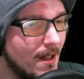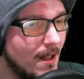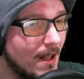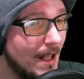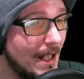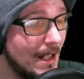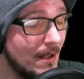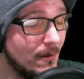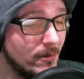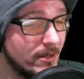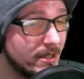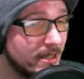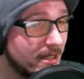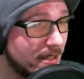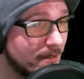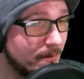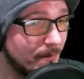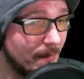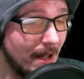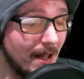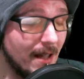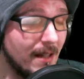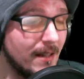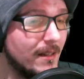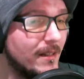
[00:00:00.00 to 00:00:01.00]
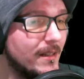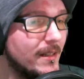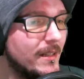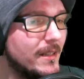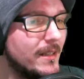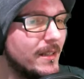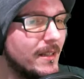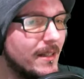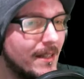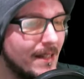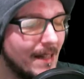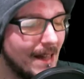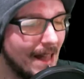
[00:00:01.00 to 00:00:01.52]
was smiling
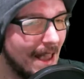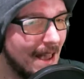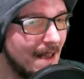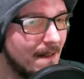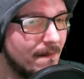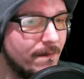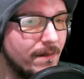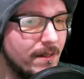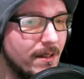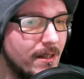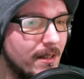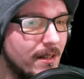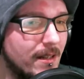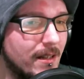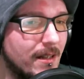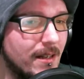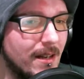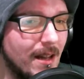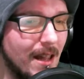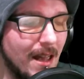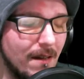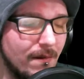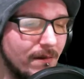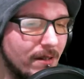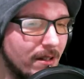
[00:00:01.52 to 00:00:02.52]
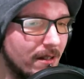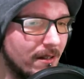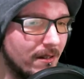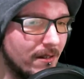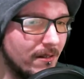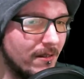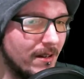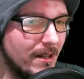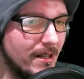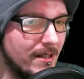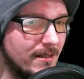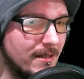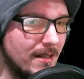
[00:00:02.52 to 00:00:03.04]
and laughing and having a
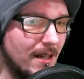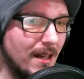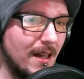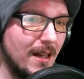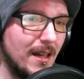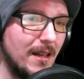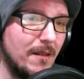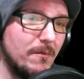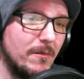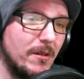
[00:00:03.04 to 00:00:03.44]
great time,